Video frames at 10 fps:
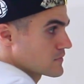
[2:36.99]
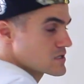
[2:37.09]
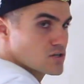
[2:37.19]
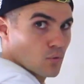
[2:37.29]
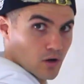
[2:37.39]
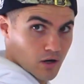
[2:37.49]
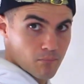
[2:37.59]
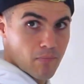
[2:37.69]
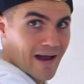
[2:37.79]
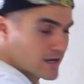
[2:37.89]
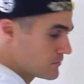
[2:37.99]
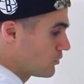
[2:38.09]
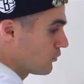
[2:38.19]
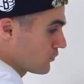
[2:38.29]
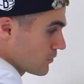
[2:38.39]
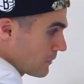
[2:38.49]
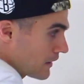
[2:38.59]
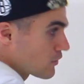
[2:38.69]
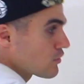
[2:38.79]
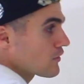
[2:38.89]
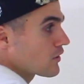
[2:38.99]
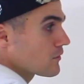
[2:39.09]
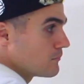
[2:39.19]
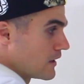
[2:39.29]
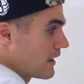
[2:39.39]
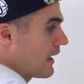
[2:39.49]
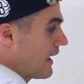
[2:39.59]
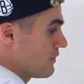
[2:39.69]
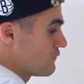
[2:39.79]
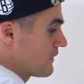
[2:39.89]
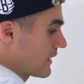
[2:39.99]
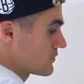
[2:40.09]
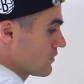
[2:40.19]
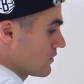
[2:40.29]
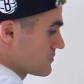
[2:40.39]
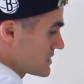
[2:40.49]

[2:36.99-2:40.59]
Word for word: So we're combining both the remainder theorem and the factor theorem.